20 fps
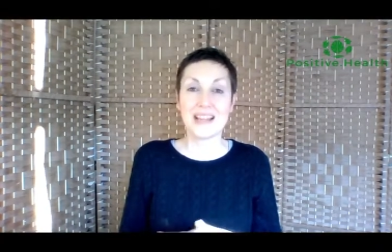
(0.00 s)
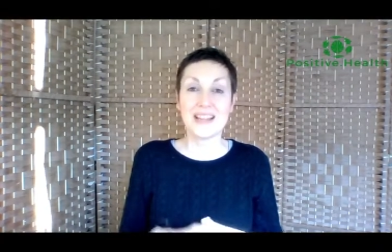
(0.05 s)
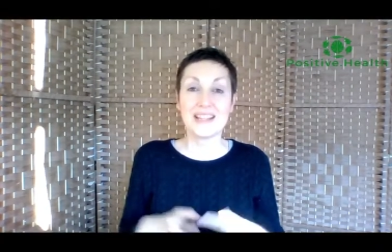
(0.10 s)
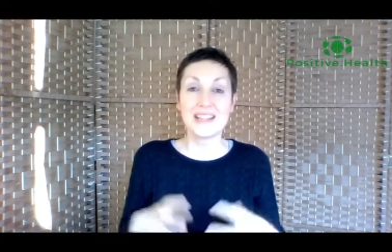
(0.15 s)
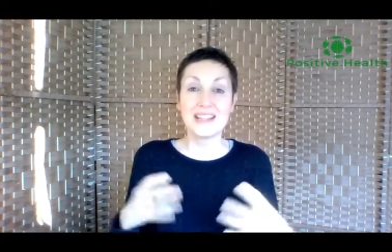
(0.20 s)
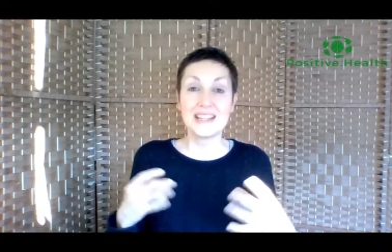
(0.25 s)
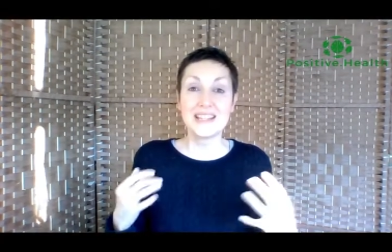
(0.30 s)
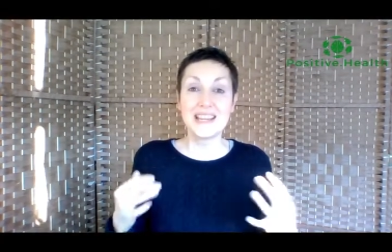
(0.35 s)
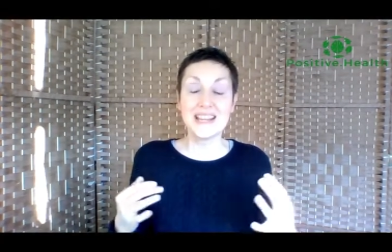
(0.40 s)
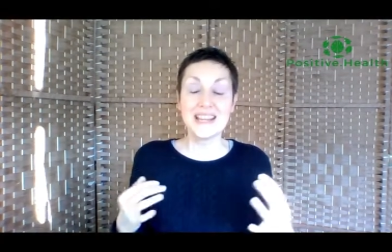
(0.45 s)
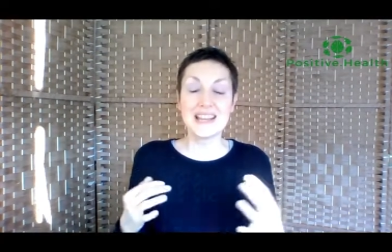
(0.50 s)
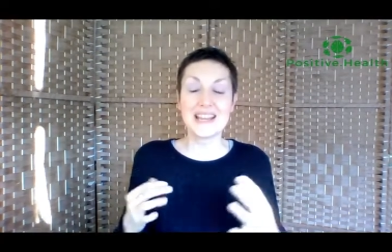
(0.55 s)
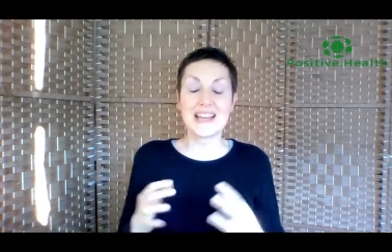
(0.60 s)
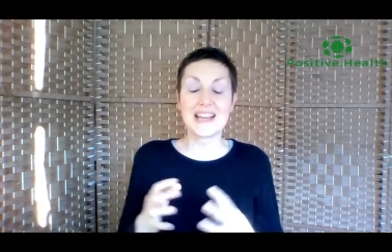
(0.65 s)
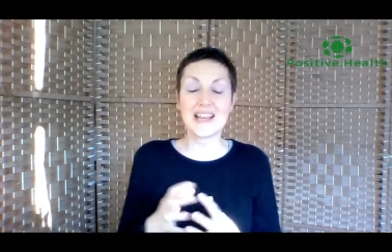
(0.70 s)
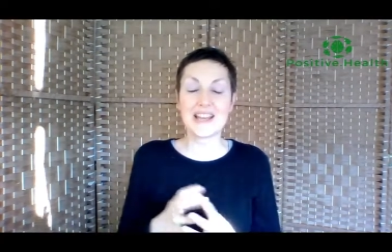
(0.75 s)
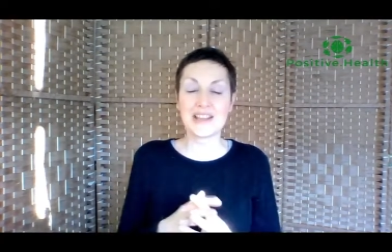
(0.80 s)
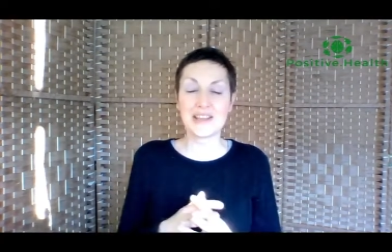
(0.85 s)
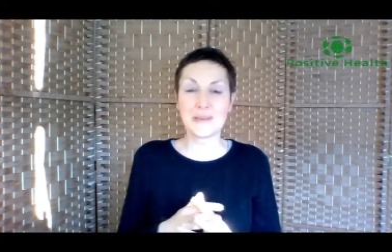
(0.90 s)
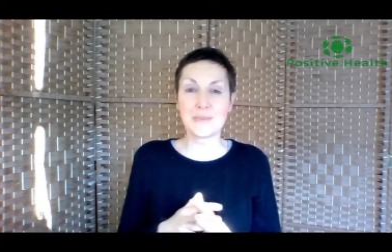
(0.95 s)

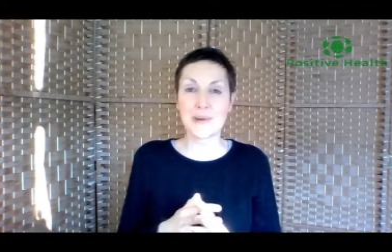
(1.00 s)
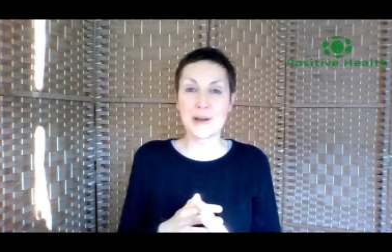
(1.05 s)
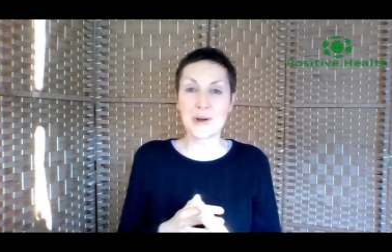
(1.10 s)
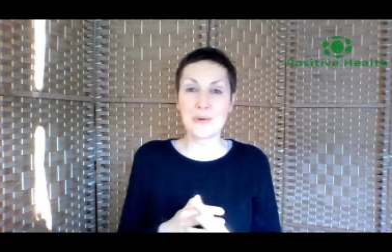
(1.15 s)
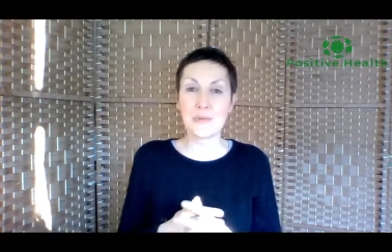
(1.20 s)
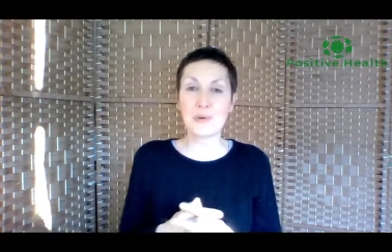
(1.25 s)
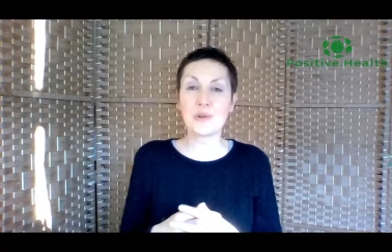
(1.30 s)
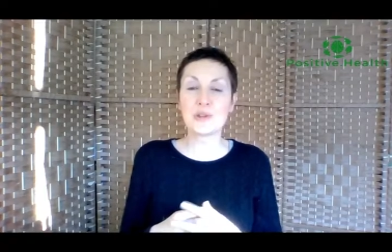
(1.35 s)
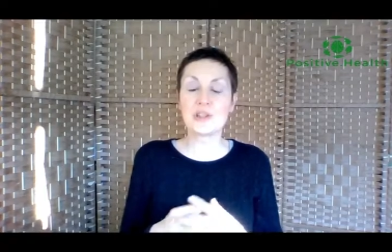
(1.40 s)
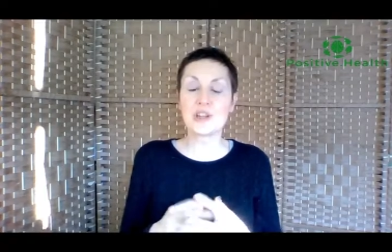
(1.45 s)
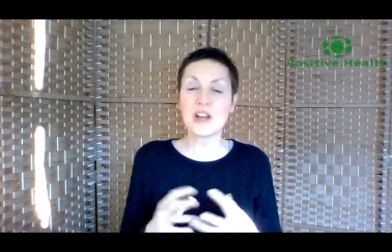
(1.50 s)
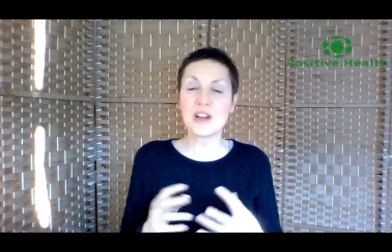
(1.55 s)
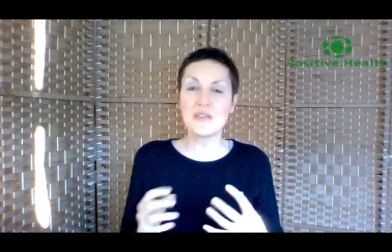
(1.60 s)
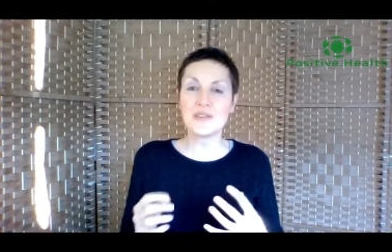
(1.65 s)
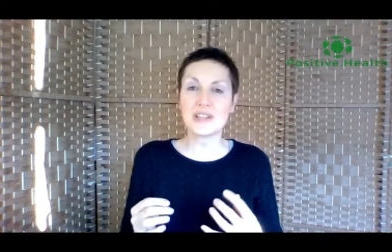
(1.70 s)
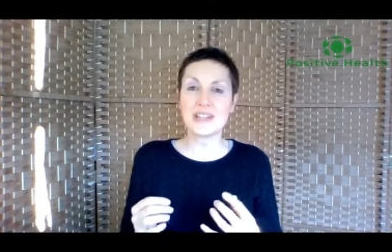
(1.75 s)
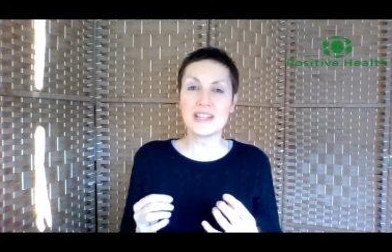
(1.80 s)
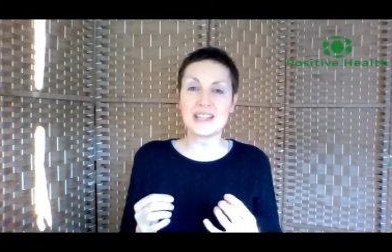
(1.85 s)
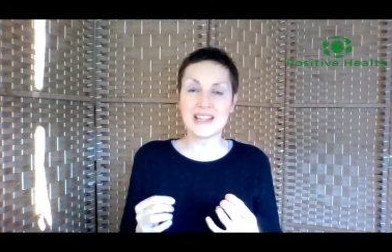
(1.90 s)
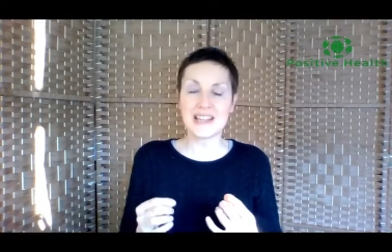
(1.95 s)
Today is about what's
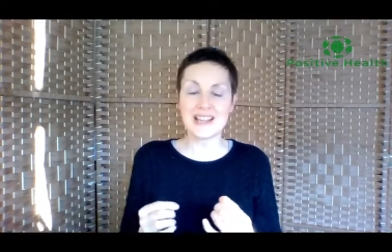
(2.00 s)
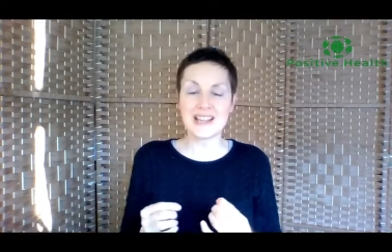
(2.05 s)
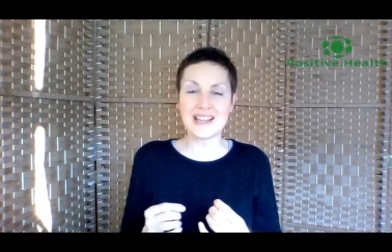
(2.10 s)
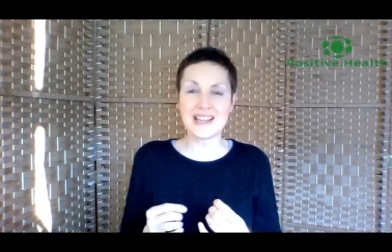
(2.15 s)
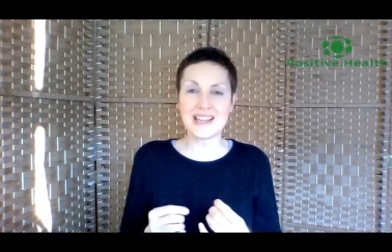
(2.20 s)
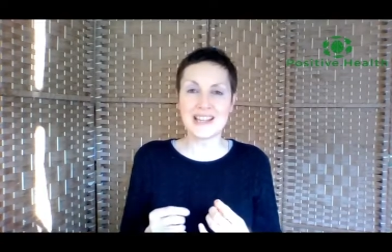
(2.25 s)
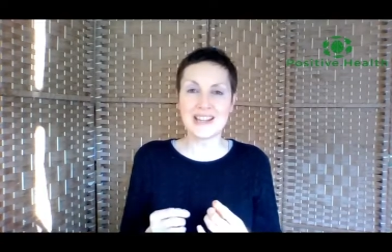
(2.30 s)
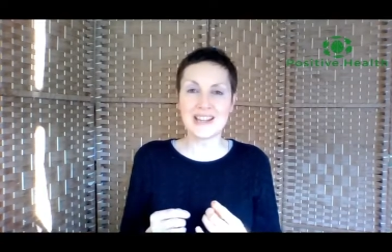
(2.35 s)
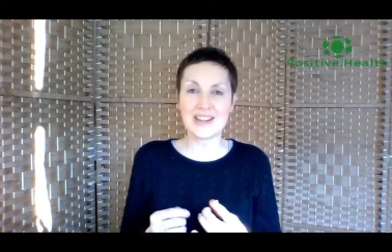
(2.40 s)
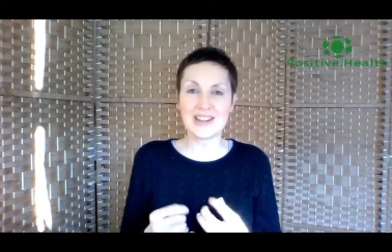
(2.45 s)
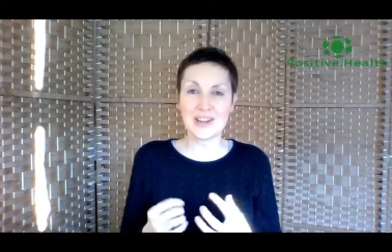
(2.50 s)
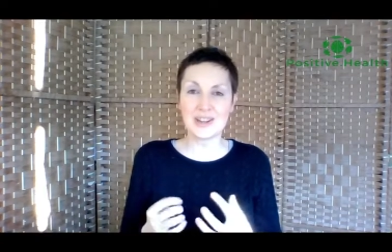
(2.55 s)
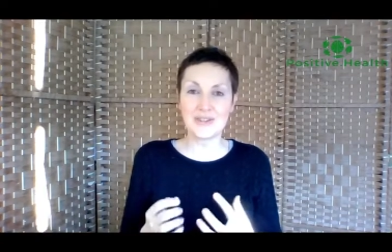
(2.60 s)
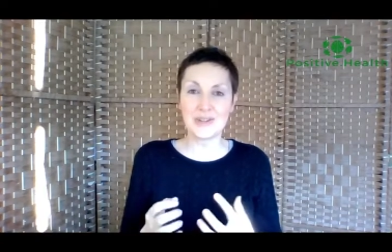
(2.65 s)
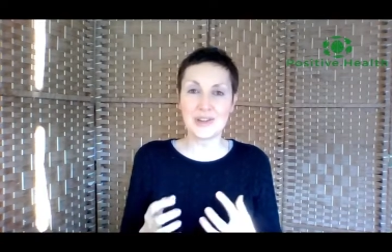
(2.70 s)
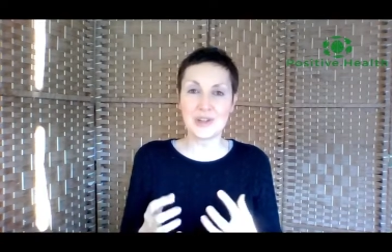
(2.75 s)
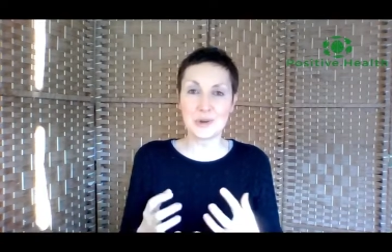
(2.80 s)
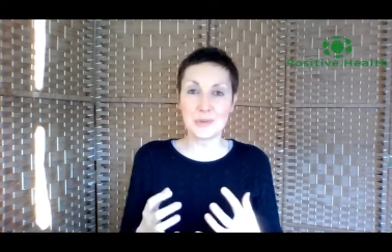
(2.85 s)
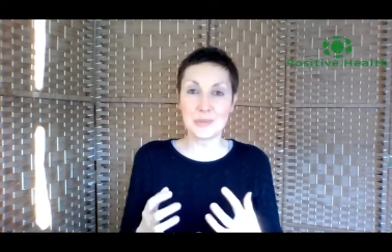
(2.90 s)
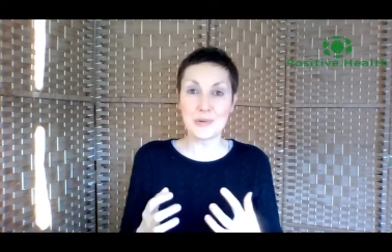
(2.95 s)
covered in
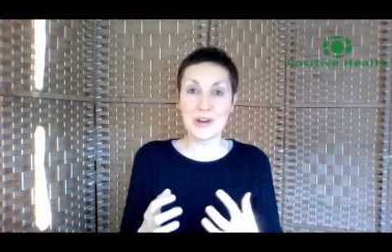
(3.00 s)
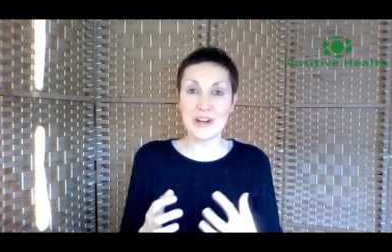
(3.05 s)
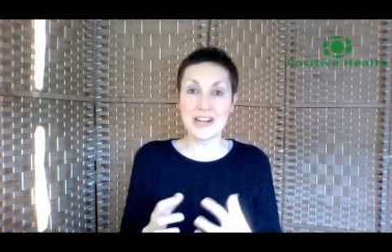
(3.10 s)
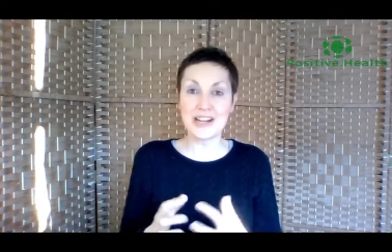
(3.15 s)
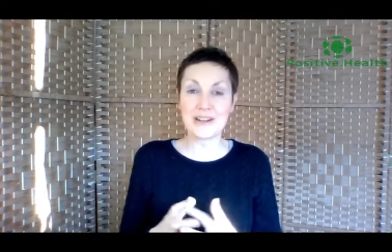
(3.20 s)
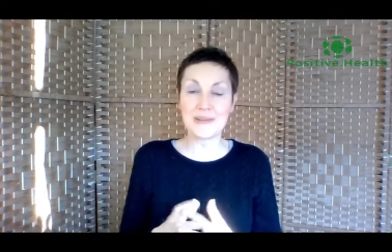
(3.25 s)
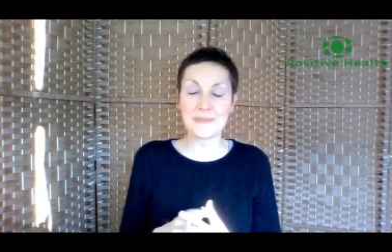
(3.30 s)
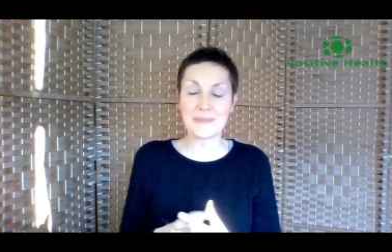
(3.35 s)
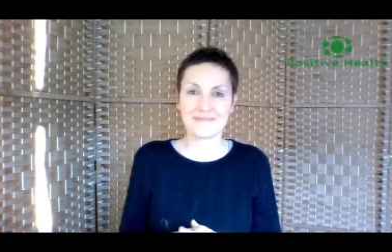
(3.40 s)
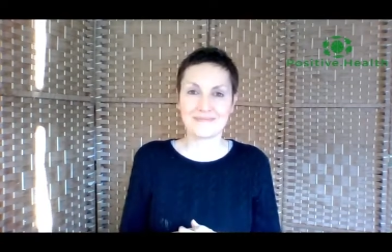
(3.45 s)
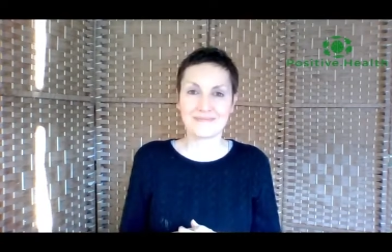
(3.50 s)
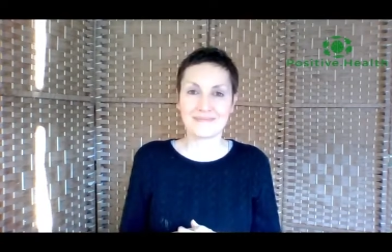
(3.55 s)
Nourish Your Brain.